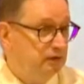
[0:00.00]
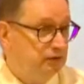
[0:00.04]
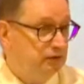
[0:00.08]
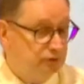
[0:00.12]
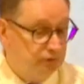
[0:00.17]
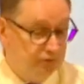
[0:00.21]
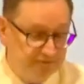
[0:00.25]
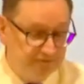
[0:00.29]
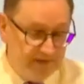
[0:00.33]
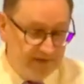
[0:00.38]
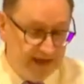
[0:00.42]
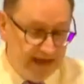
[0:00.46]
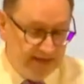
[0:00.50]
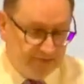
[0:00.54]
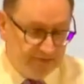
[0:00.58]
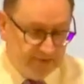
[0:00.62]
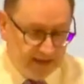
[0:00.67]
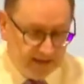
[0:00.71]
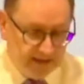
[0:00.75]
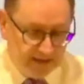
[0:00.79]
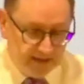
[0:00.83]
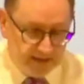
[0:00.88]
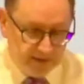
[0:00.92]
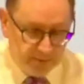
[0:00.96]
You'll find
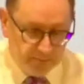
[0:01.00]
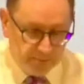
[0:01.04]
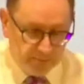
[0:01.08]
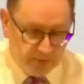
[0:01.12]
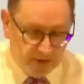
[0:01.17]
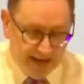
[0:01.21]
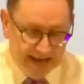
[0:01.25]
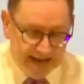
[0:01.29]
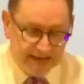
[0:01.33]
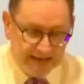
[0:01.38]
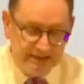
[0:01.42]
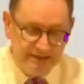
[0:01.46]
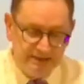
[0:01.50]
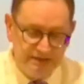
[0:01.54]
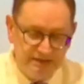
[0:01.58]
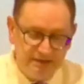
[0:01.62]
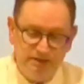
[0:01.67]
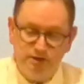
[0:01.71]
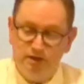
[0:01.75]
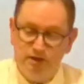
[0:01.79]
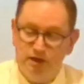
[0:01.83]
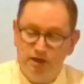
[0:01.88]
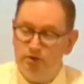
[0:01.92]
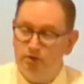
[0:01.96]
that little
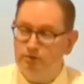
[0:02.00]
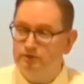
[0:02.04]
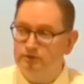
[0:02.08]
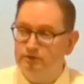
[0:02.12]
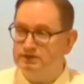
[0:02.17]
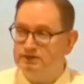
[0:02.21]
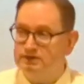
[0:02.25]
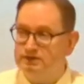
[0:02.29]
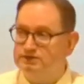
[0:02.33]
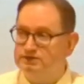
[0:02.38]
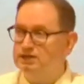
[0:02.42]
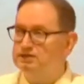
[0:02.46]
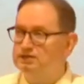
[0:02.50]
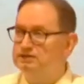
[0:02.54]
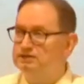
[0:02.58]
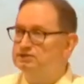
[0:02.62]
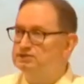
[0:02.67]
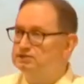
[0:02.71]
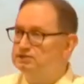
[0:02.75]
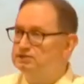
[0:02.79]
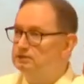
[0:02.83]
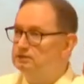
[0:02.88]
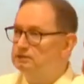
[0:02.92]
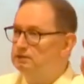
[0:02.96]
bracketed note that
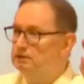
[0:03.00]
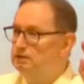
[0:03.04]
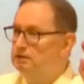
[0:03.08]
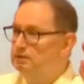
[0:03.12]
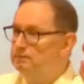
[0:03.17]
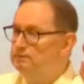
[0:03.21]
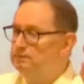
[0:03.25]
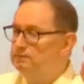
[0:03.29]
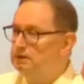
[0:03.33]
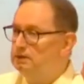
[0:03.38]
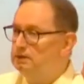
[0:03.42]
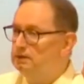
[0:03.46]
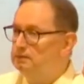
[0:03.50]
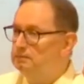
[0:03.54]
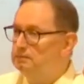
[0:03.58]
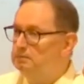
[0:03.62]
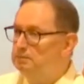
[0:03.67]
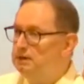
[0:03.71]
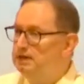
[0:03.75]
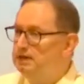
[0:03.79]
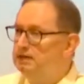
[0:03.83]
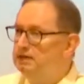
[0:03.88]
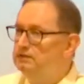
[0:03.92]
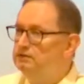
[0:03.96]
says
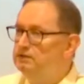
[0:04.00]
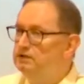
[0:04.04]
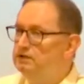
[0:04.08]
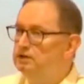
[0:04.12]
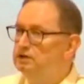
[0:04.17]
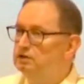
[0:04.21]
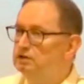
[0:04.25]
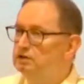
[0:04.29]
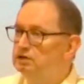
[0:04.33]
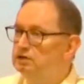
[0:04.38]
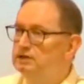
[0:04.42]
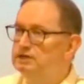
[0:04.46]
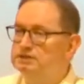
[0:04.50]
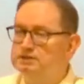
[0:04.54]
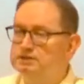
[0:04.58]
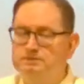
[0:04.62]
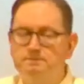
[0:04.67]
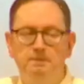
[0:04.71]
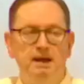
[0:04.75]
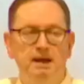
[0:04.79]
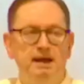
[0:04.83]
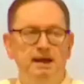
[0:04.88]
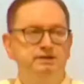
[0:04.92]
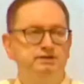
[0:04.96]
Many of the
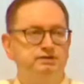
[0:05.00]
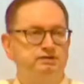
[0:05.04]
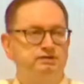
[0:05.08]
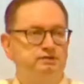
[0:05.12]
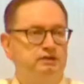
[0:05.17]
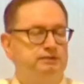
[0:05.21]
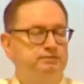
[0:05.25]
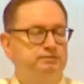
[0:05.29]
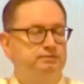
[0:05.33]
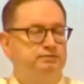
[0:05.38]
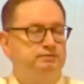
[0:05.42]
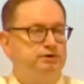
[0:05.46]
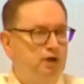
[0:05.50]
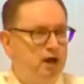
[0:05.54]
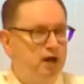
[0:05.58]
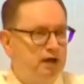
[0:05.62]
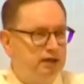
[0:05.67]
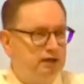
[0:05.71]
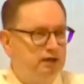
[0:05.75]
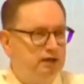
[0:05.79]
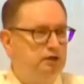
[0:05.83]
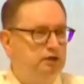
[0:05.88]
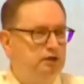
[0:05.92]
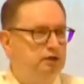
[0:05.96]
earliest manuscripts do
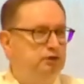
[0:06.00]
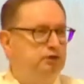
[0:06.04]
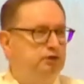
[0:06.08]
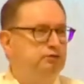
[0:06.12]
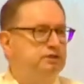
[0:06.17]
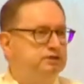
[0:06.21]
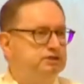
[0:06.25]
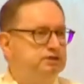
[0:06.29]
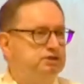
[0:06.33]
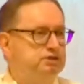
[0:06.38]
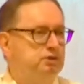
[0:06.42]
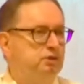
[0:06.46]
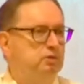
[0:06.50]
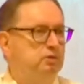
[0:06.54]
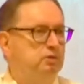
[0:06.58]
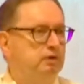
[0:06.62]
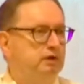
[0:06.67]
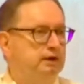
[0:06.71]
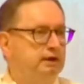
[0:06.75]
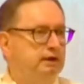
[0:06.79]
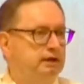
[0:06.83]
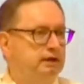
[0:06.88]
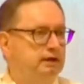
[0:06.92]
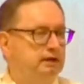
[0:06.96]
not include this
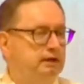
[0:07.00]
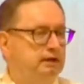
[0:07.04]
story.